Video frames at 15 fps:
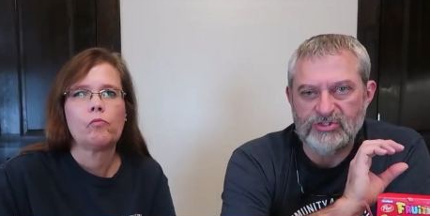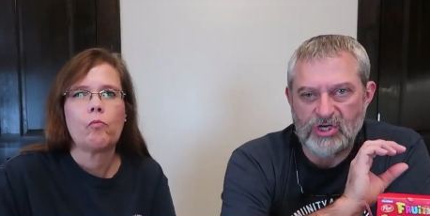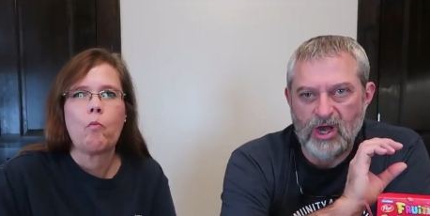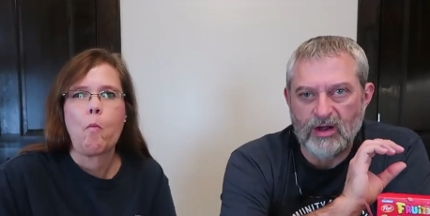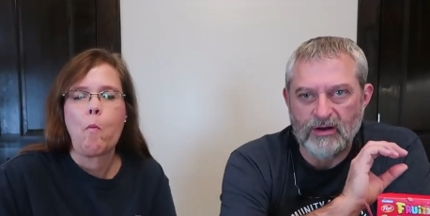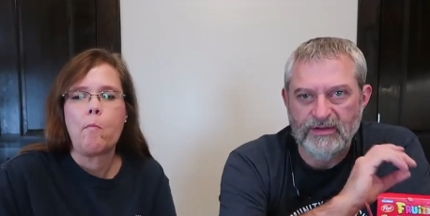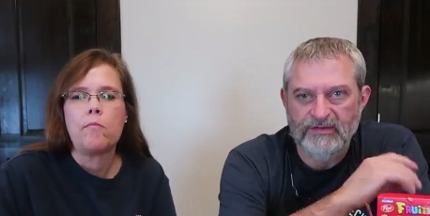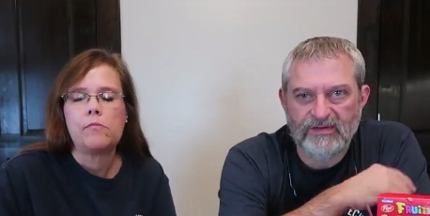
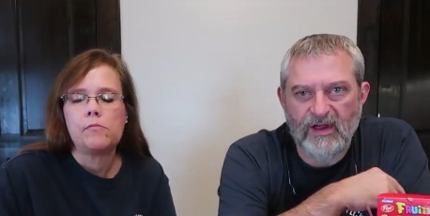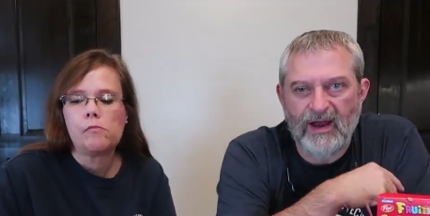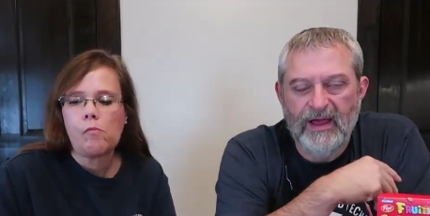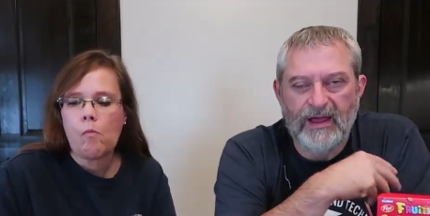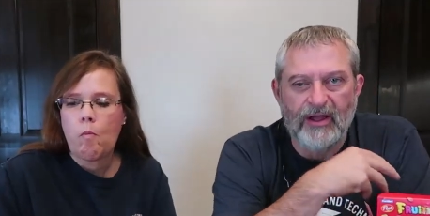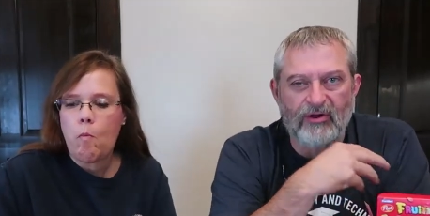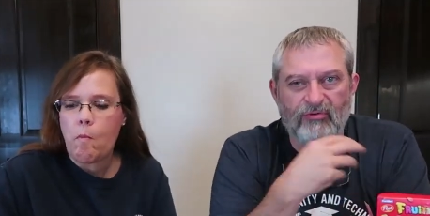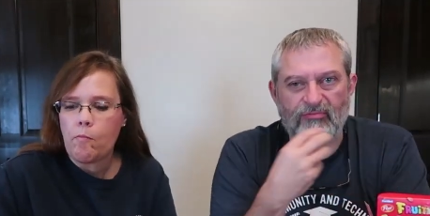Speaker 1: chocolate. It's not like
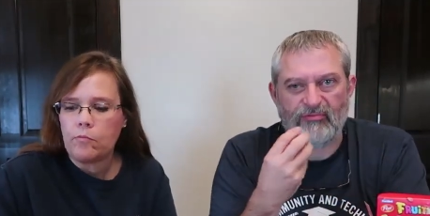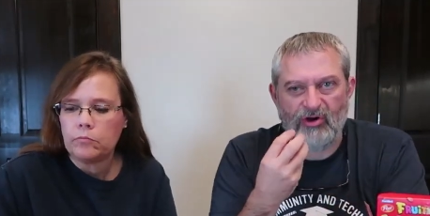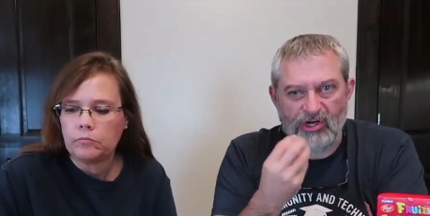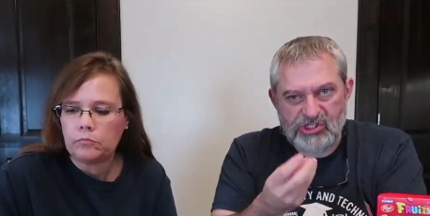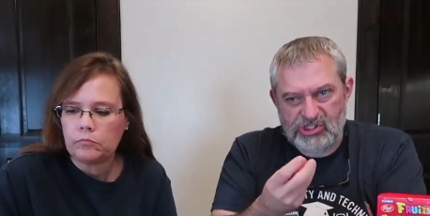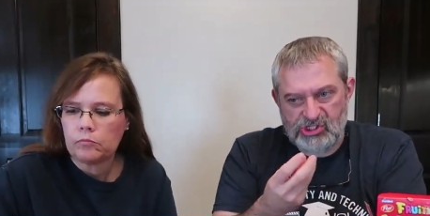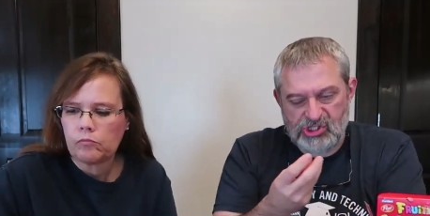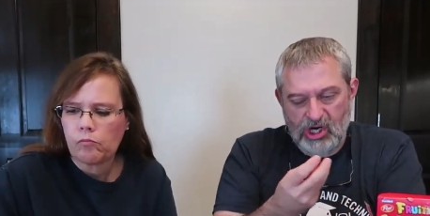a
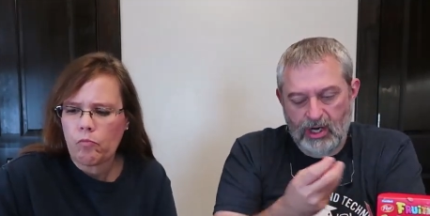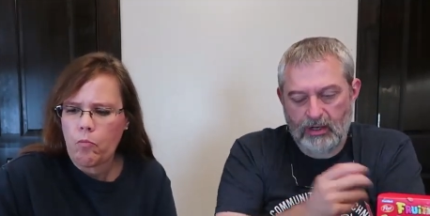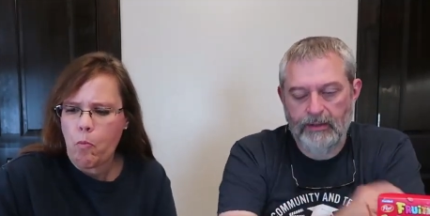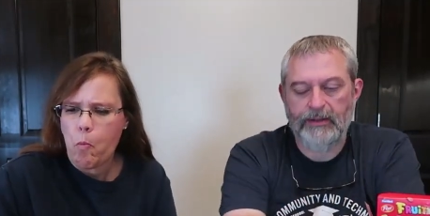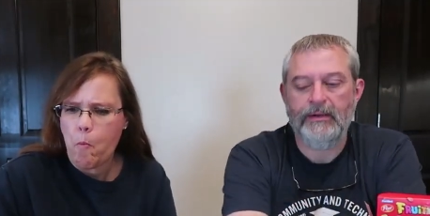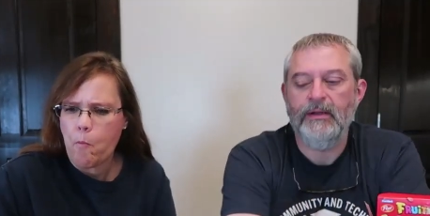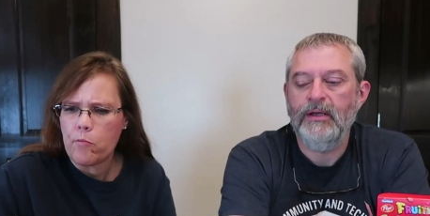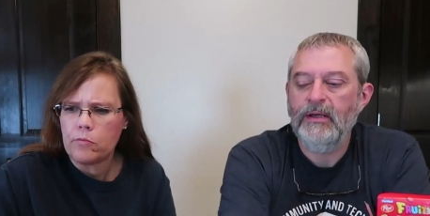crunchy chocolate.
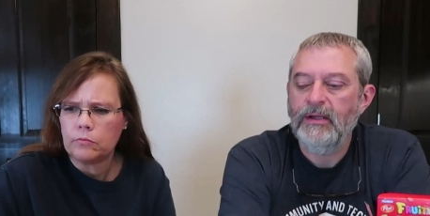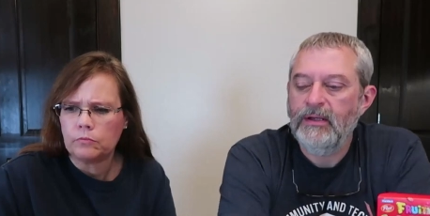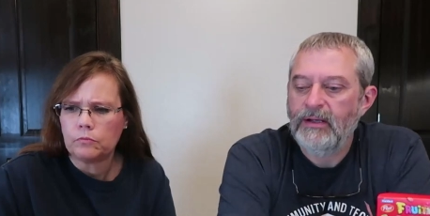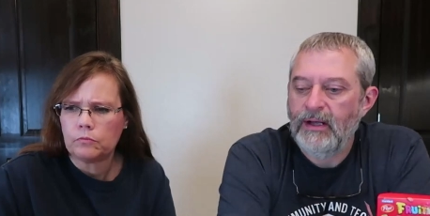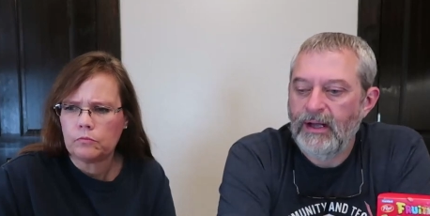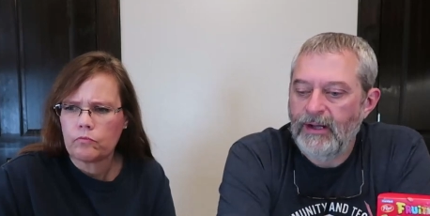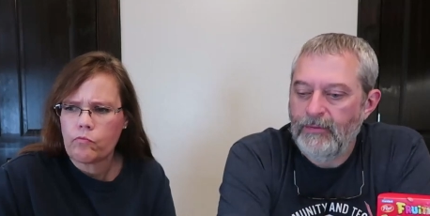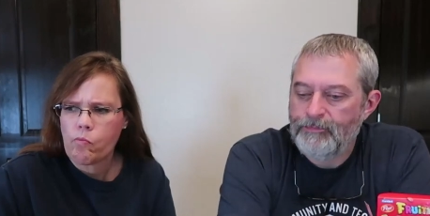
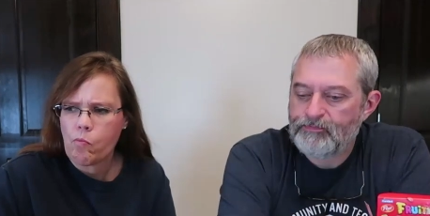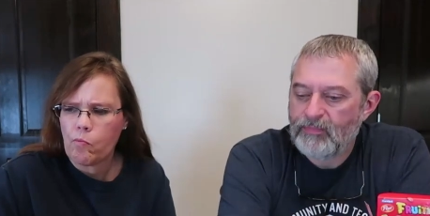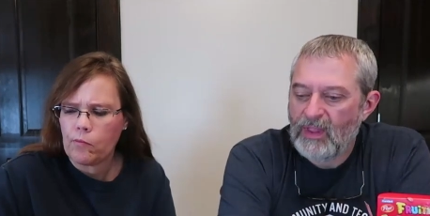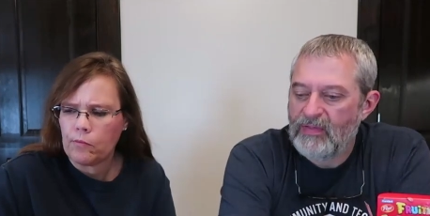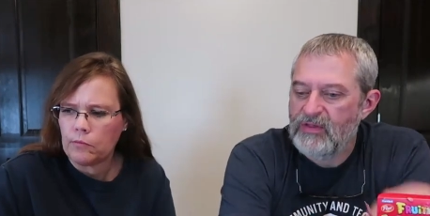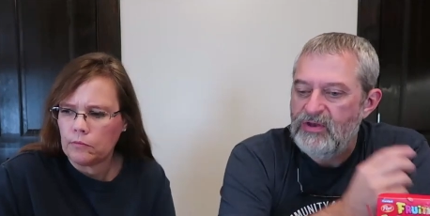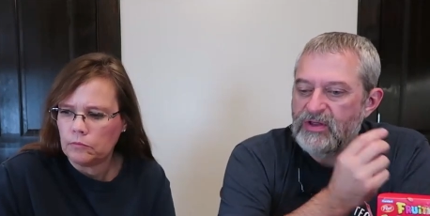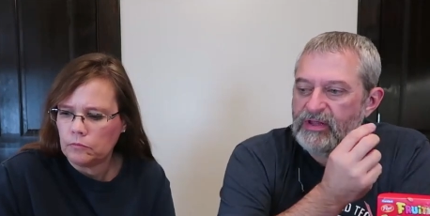And
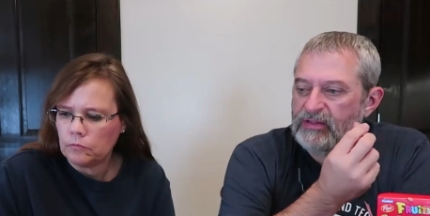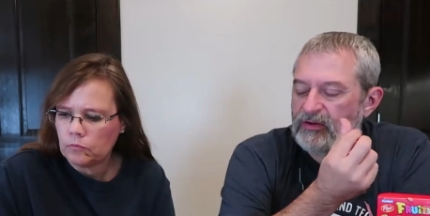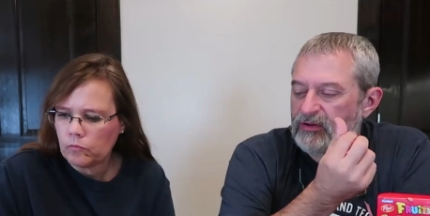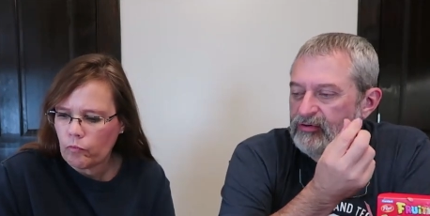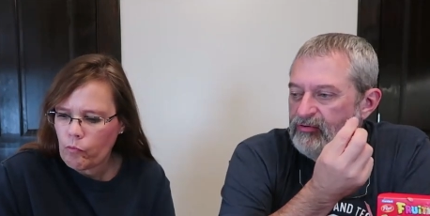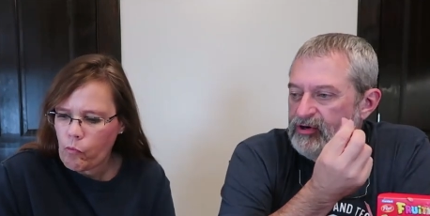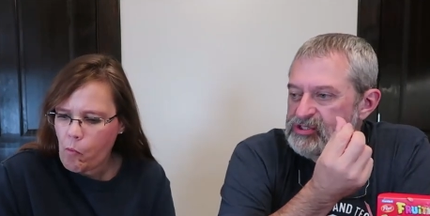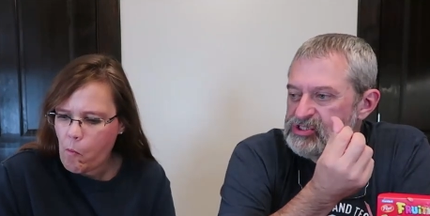then you get the little
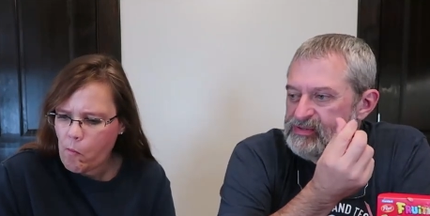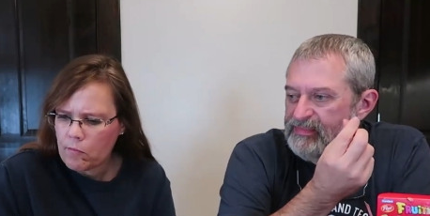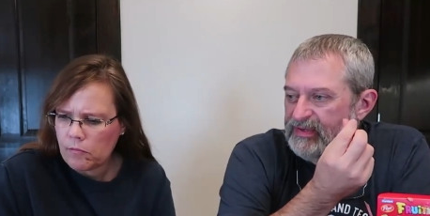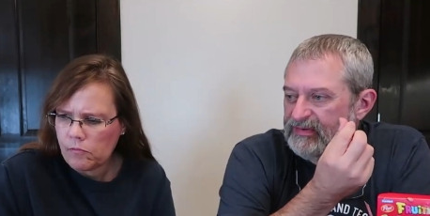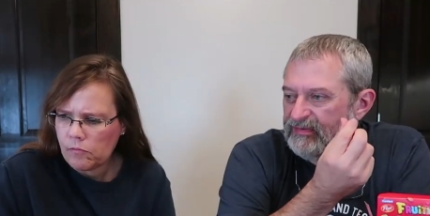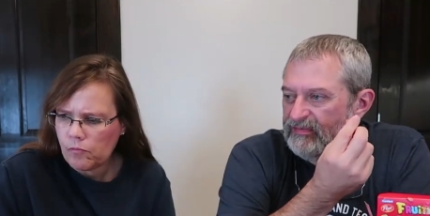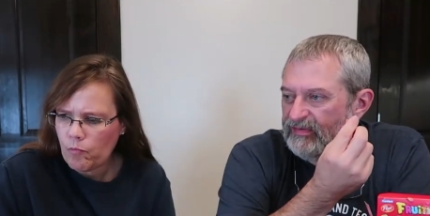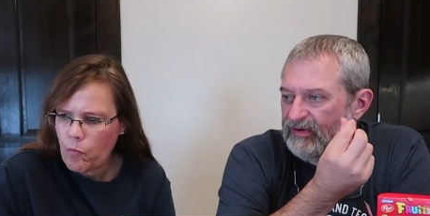crunchy bits
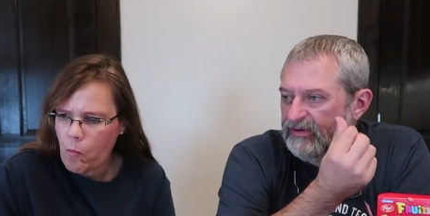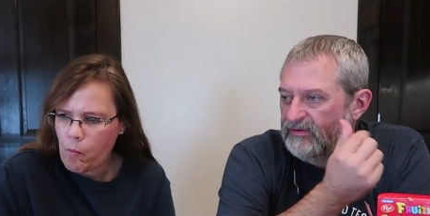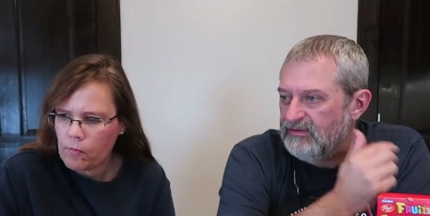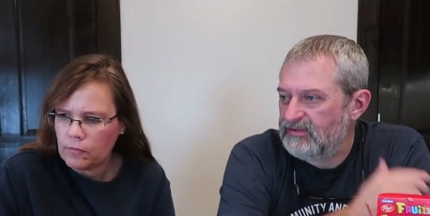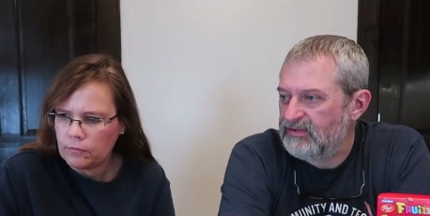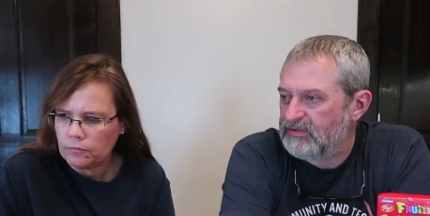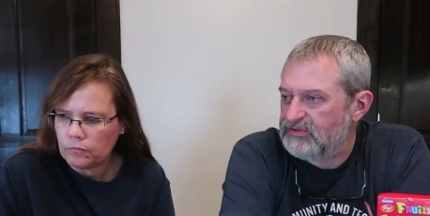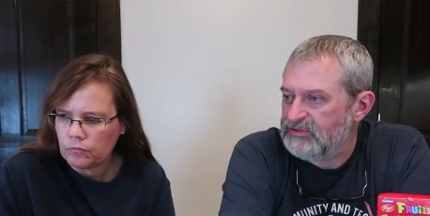of cereal in
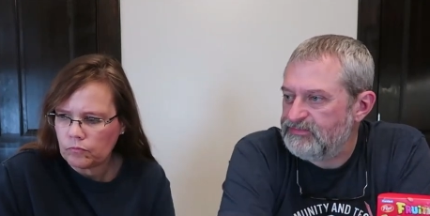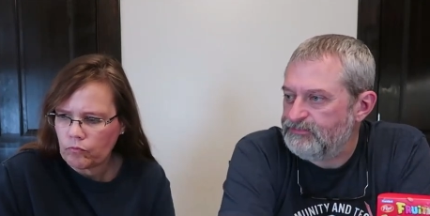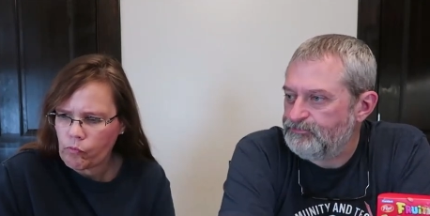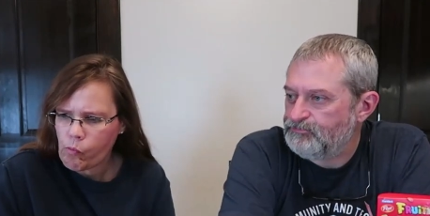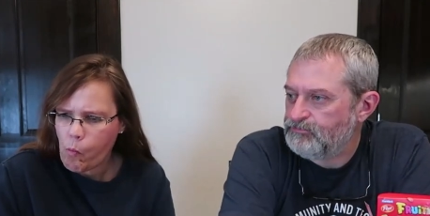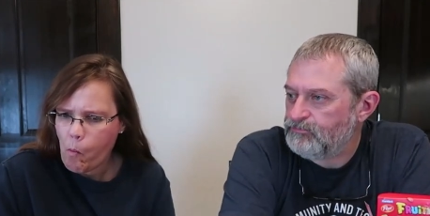there too.